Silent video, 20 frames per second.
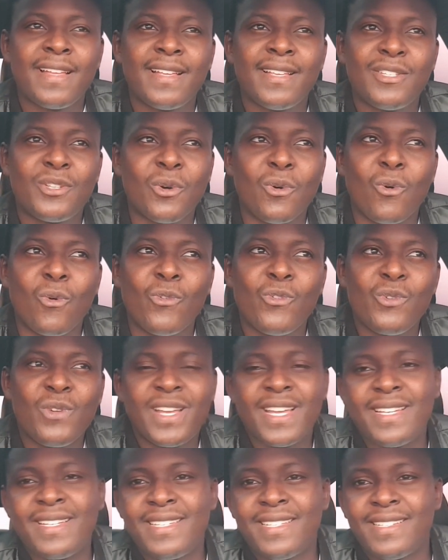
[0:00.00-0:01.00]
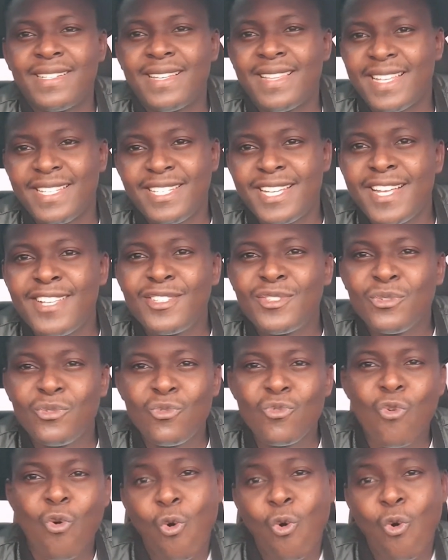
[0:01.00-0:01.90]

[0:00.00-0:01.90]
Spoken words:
So you get the chance to do